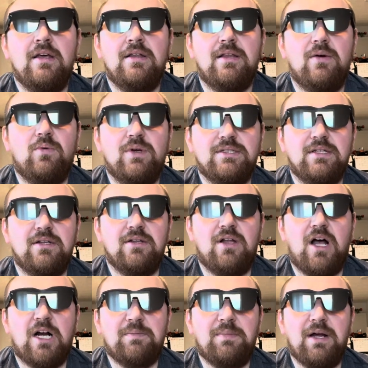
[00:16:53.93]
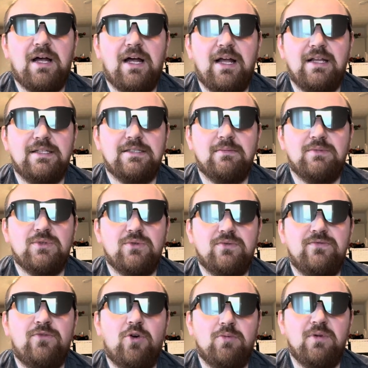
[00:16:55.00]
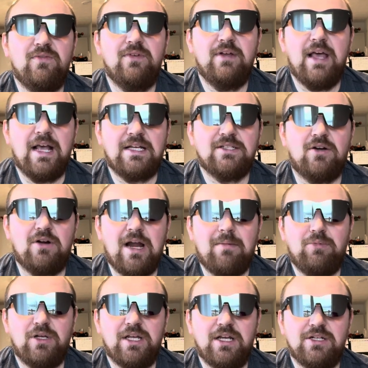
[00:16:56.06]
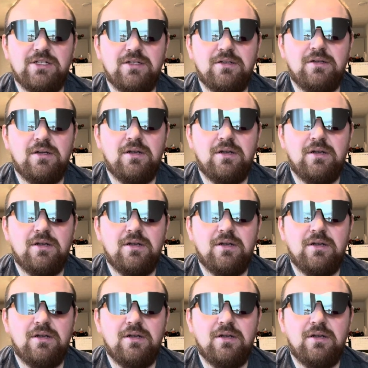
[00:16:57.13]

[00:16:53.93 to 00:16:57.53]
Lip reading: that wasn't locked behind some form of XR application